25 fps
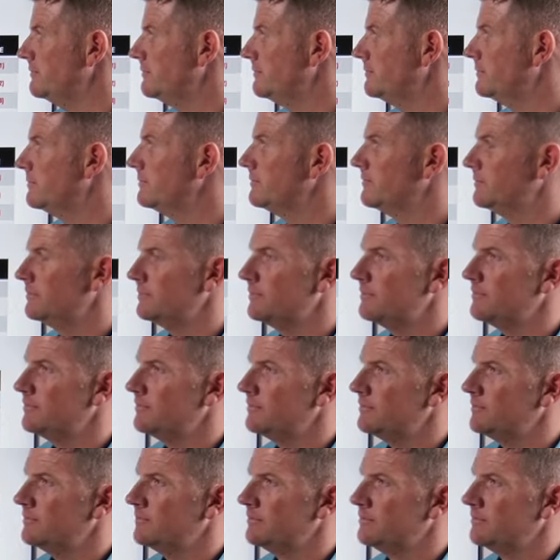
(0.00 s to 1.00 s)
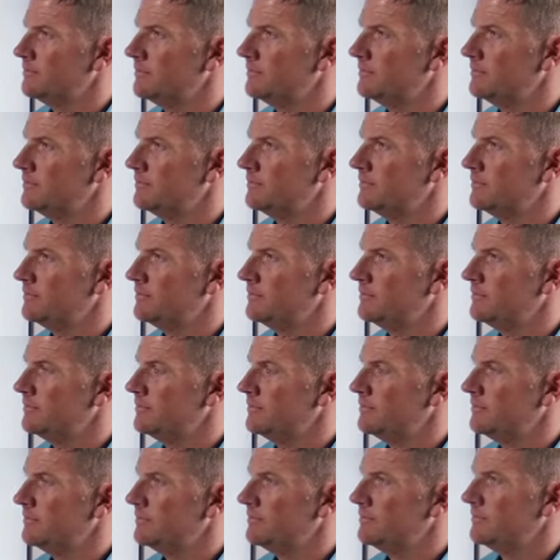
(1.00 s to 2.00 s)

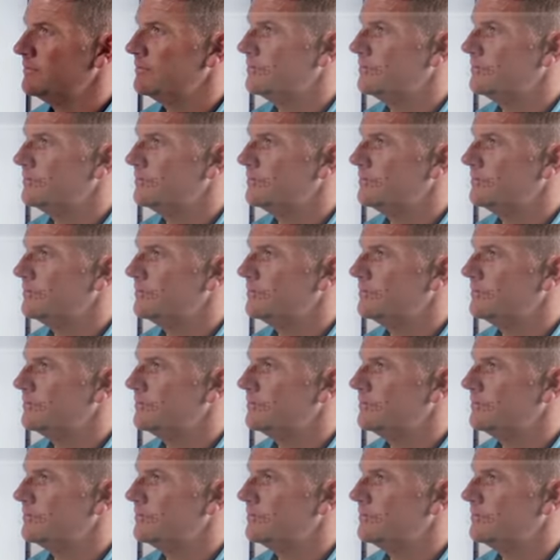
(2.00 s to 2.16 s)
This person isn't speaking.